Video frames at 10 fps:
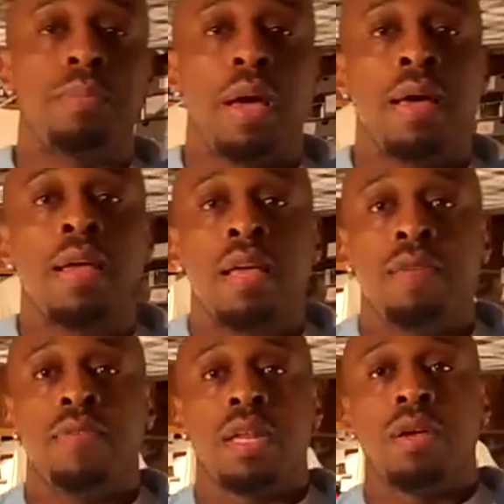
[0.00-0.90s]
My
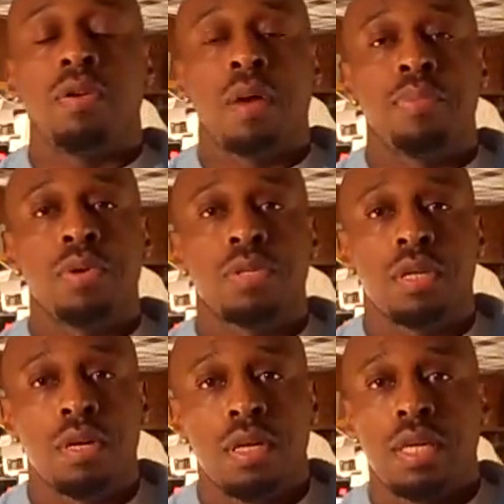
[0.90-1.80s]
video I
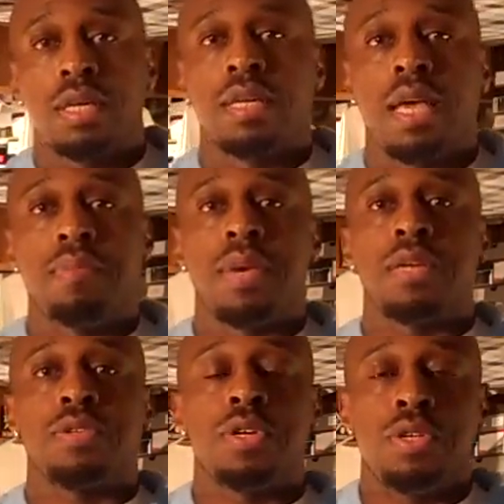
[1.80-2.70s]
posted earlier today, make
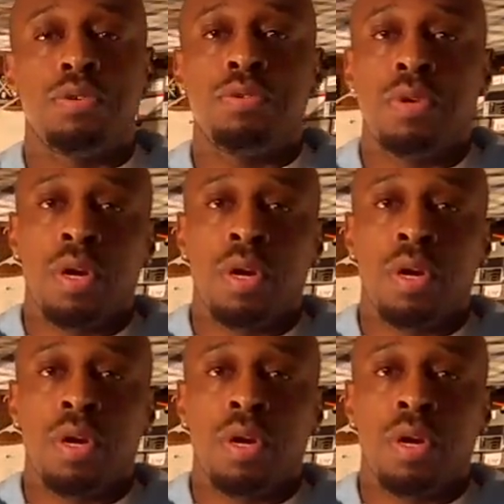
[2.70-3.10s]
sure you